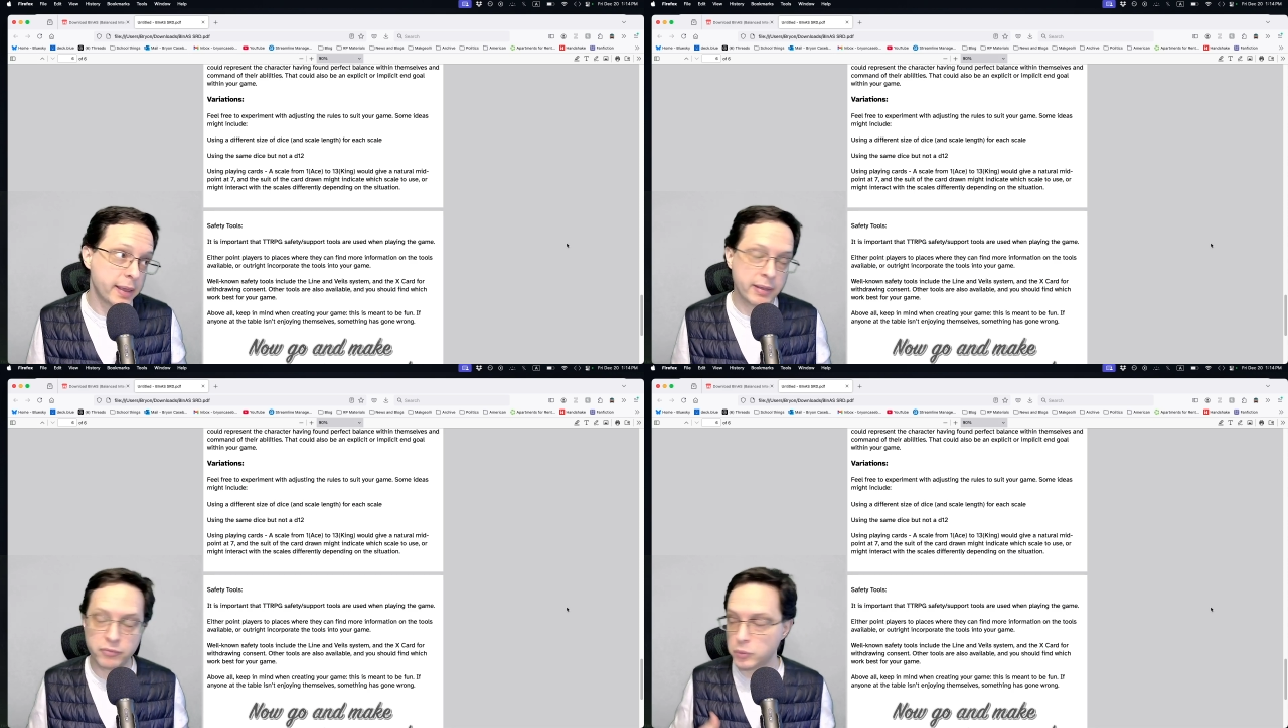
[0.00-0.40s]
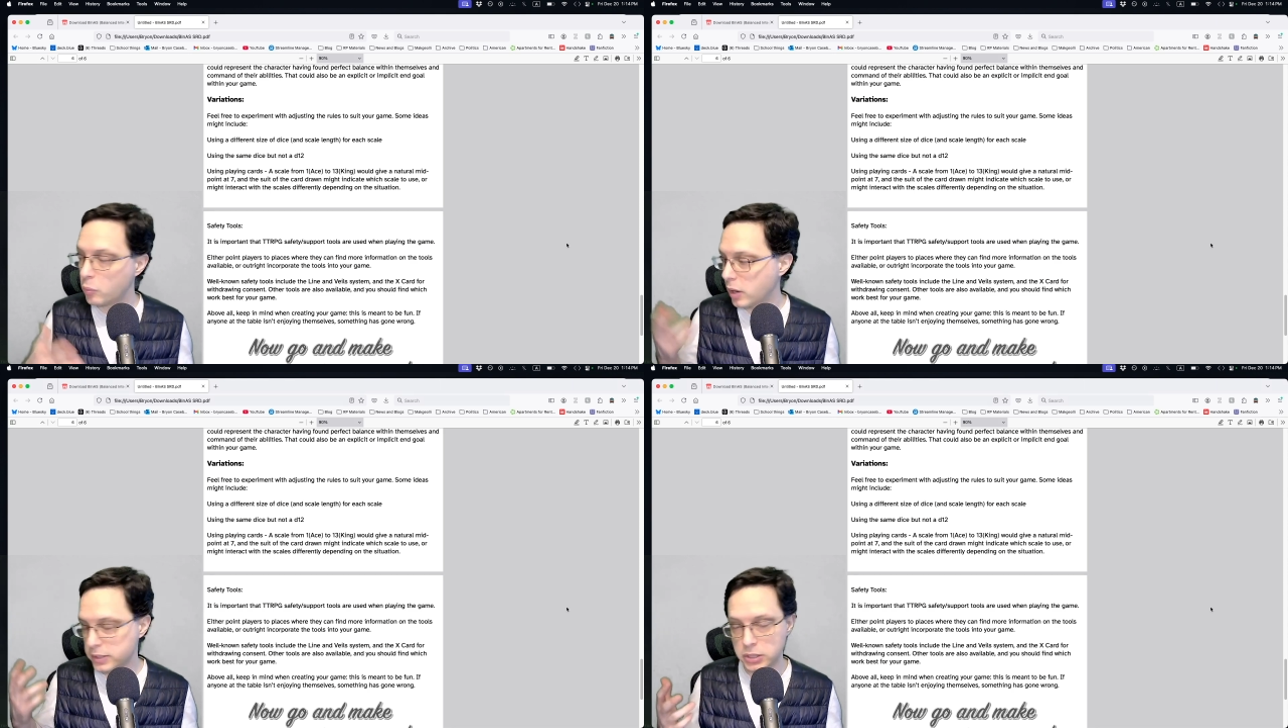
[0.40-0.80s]
if you
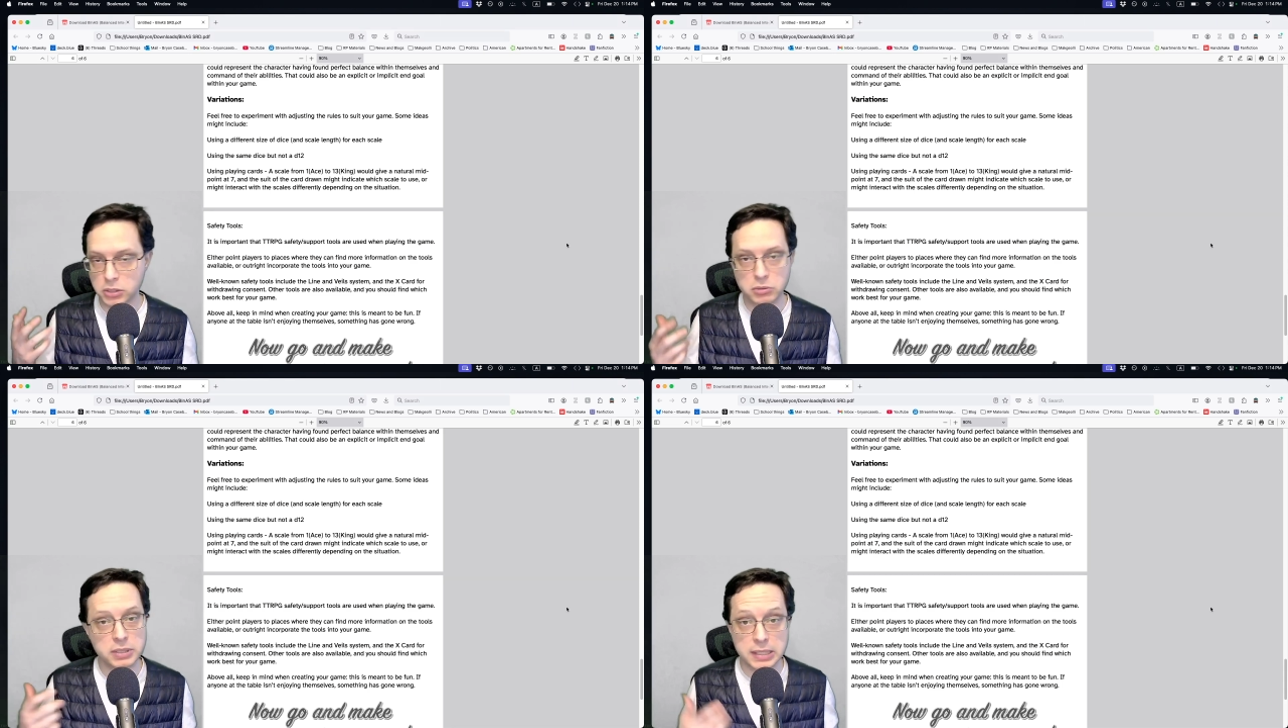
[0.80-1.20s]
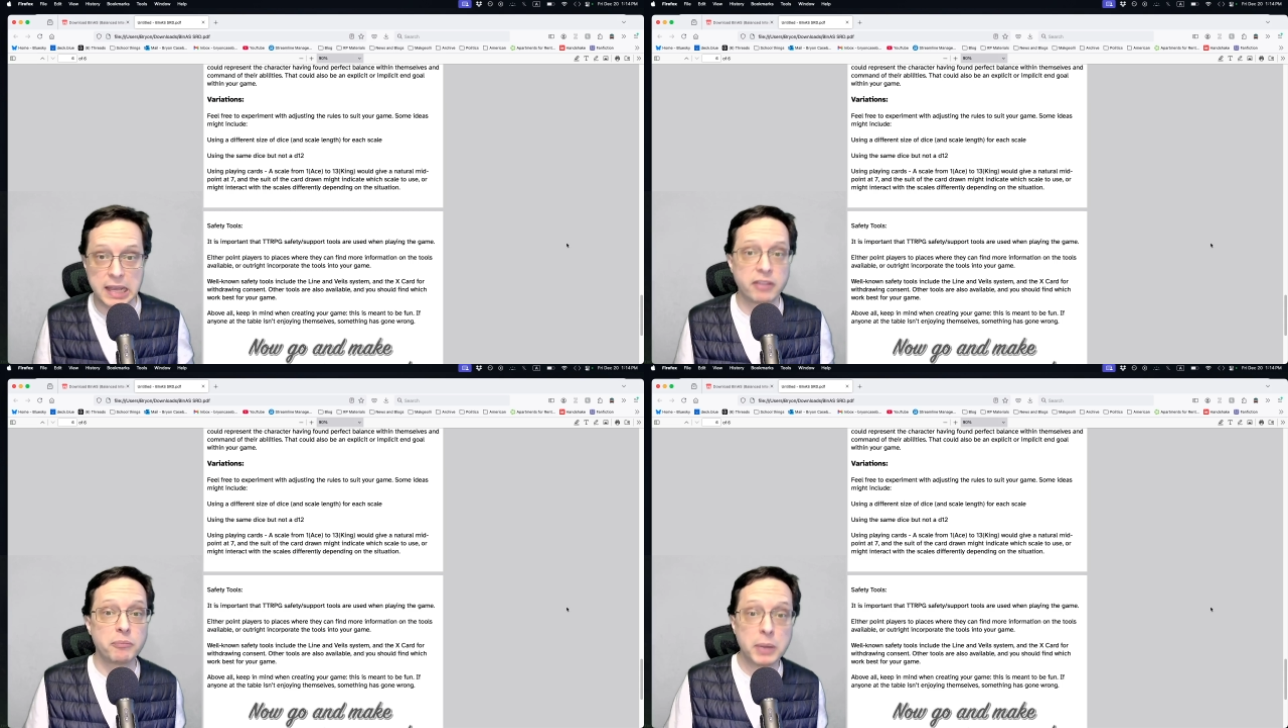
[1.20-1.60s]
want to use a
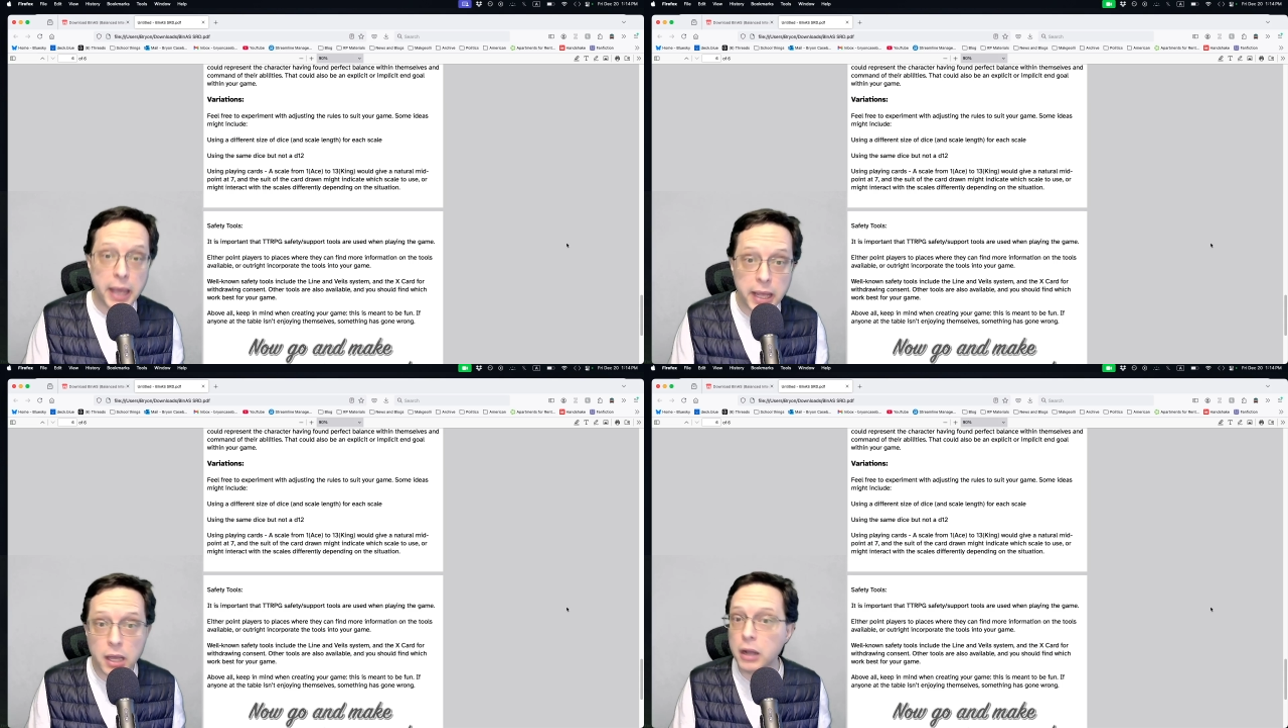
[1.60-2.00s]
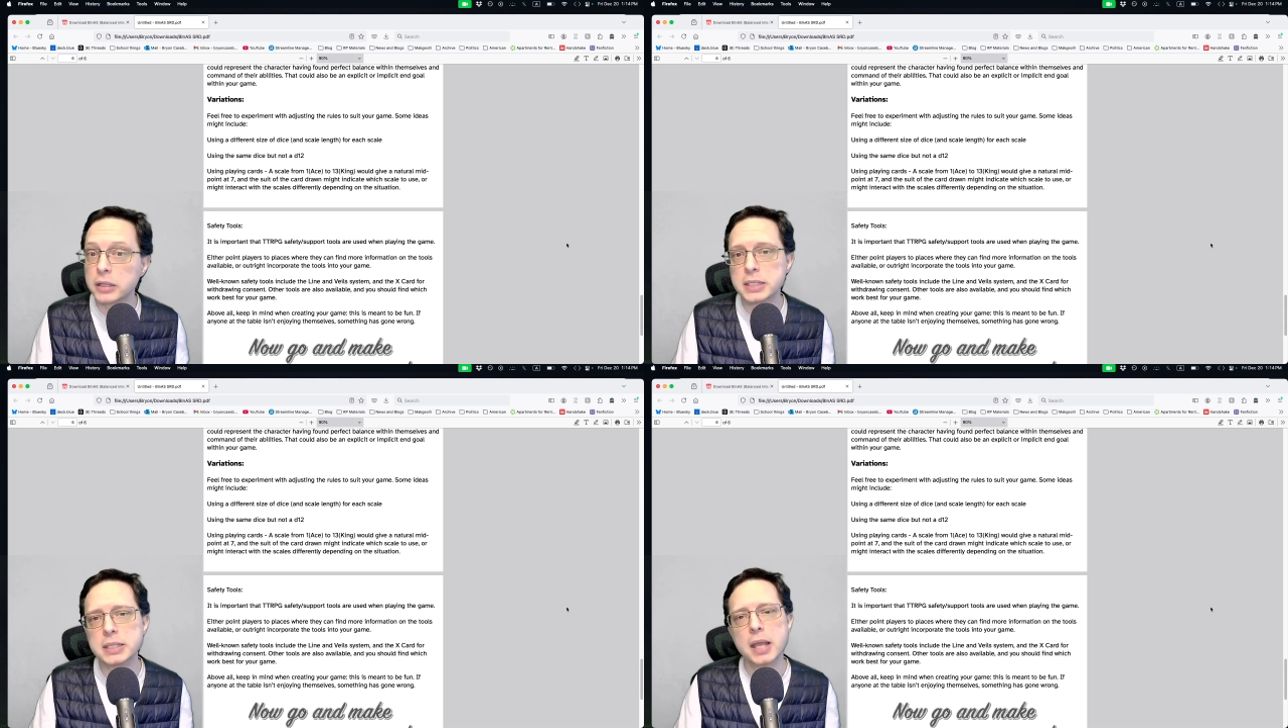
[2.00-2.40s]
deck of playing cards,